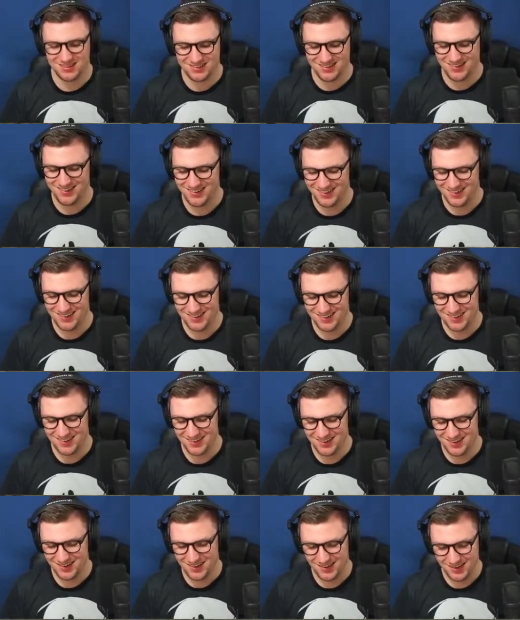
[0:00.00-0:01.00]

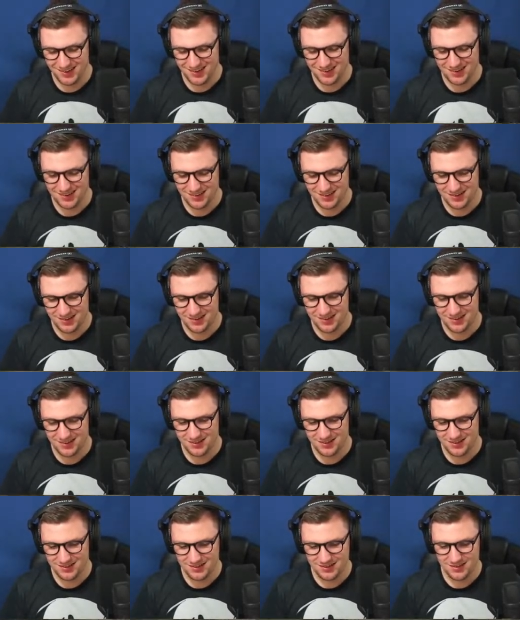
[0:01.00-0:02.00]

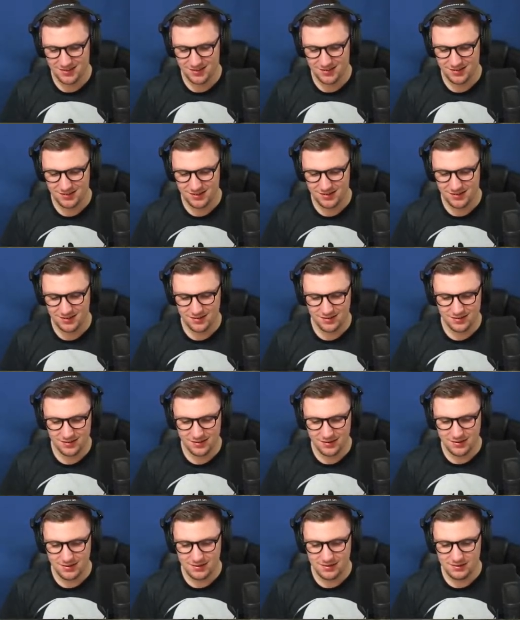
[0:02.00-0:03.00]

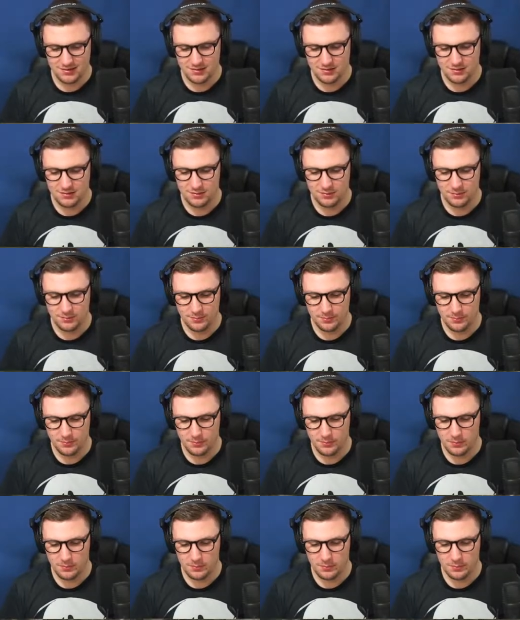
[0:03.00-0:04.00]

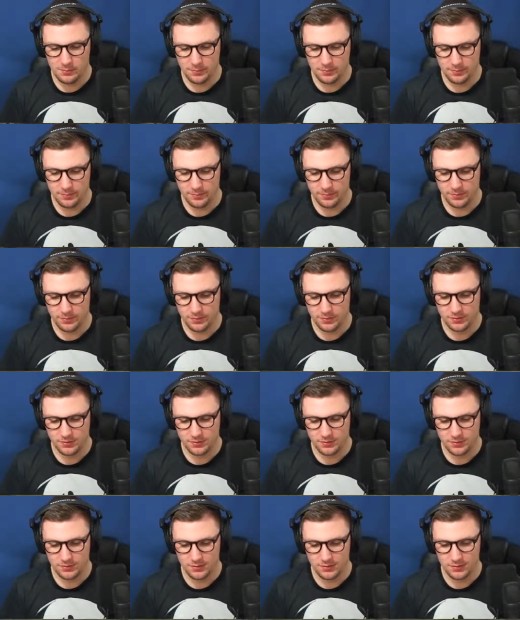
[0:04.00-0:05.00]

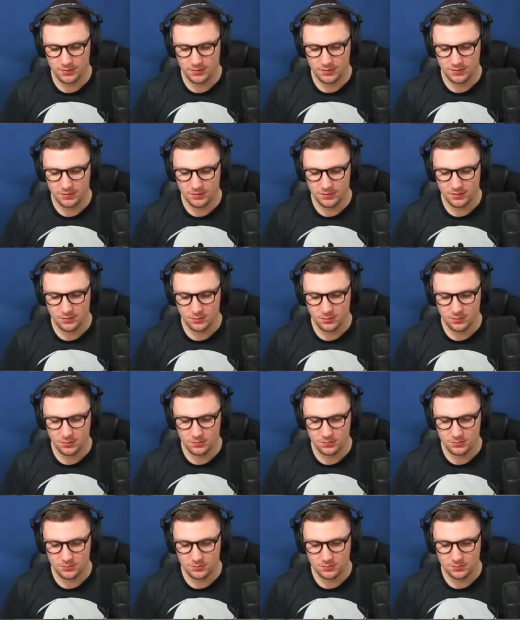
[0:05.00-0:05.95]
Nothing is said.